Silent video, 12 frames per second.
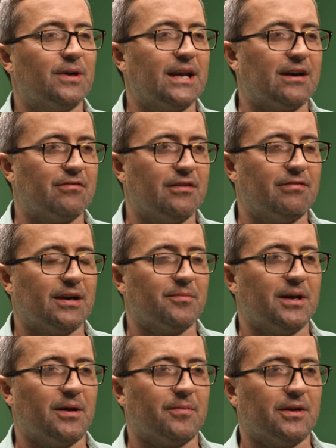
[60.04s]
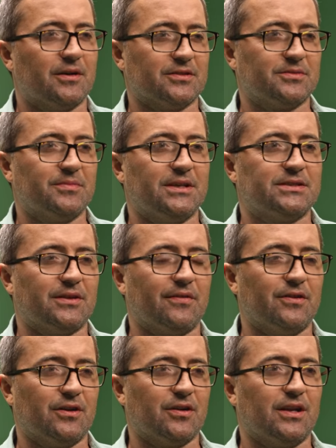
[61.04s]
when ARRI rang me up and asked me to
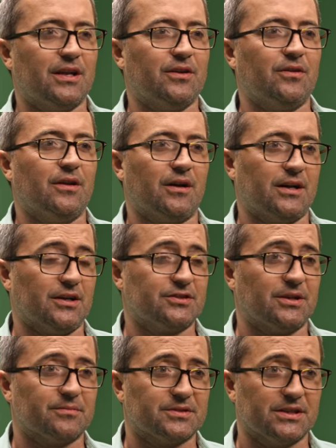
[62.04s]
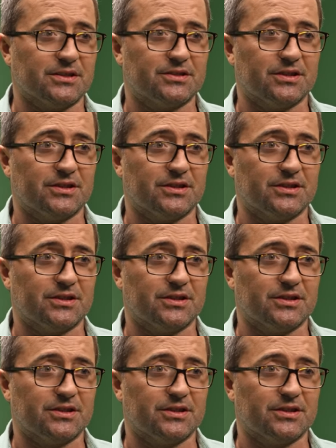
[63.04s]
have a look at their new light, I jumped at the